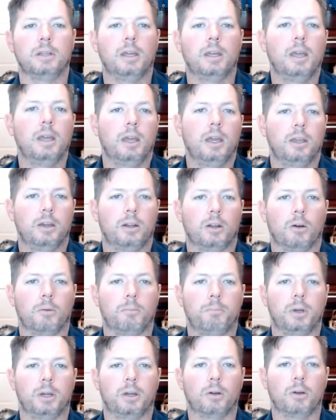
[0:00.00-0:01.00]

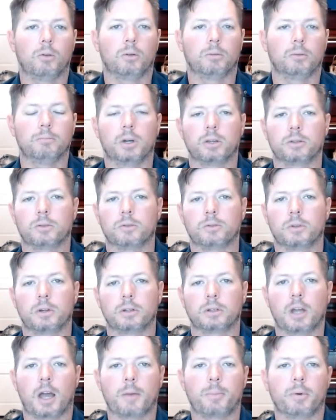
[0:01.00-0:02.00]
big old muscles on
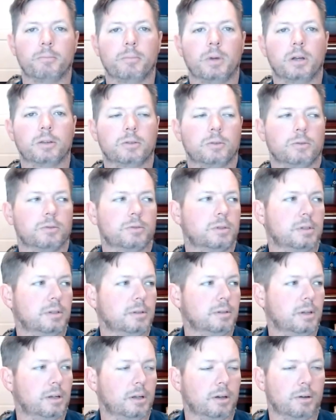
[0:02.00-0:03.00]
top of muscles, and,
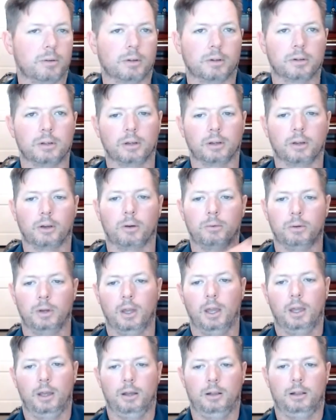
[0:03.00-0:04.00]
they're going to go,
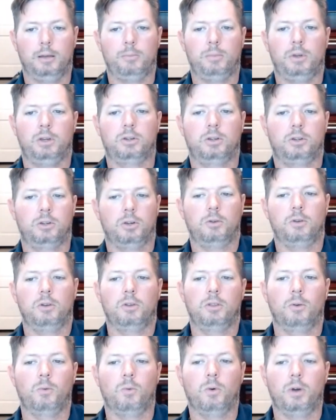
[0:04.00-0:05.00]
let me show you the
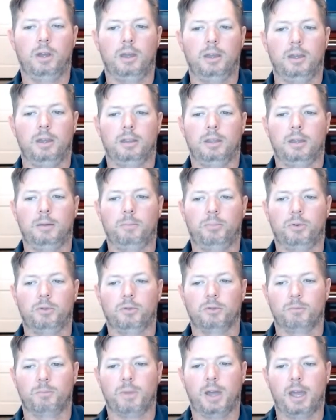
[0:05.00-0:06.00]
way, and he pulls
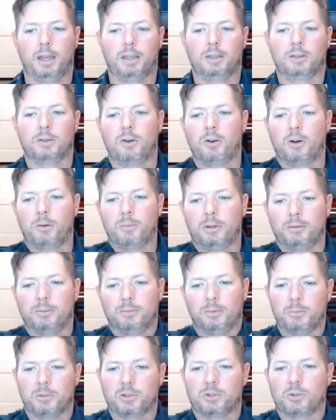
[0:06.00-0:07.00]
back his arm, and,
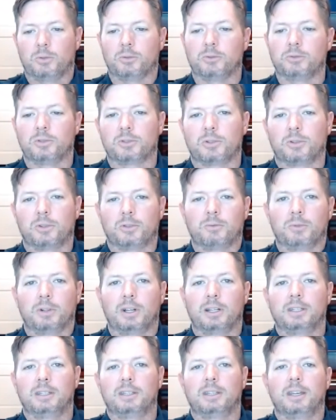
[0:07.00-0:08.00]
my shoulder just hurt when I
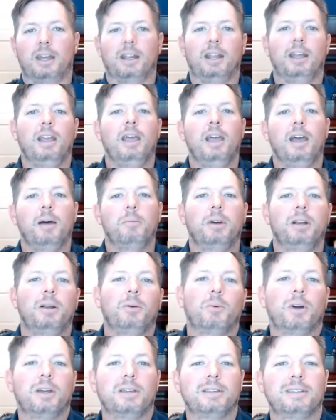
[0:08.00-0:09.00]
did that. But
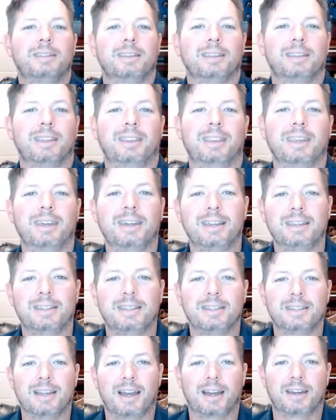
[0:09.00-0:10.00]
anyways, the thing is he's
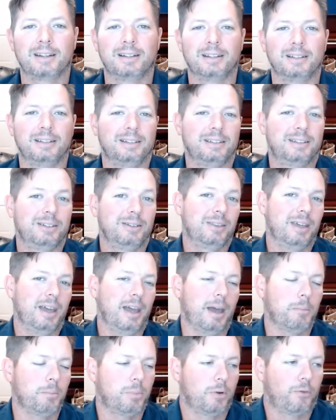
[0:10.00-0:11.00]
not going to do
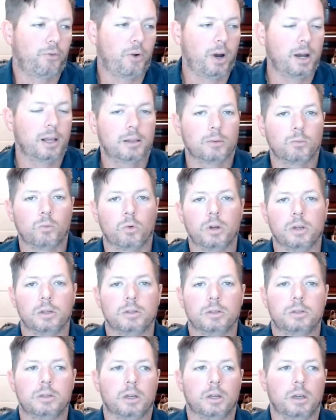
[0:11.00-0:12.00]
that. But Franklin
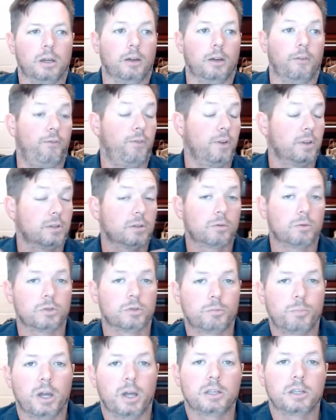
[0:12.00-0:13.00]
was a physical
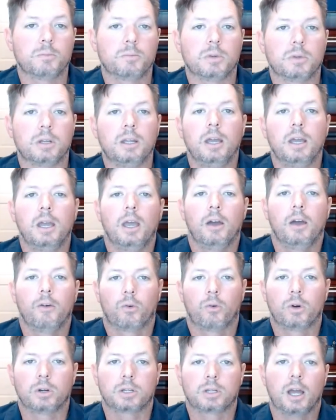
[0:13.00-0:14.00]
specimen for
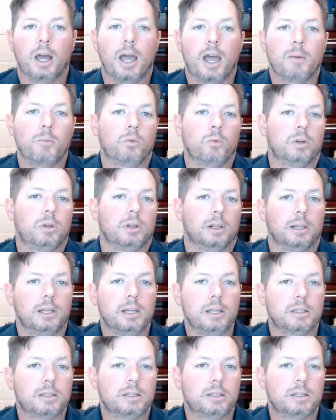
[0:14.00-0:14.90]
a time when elites did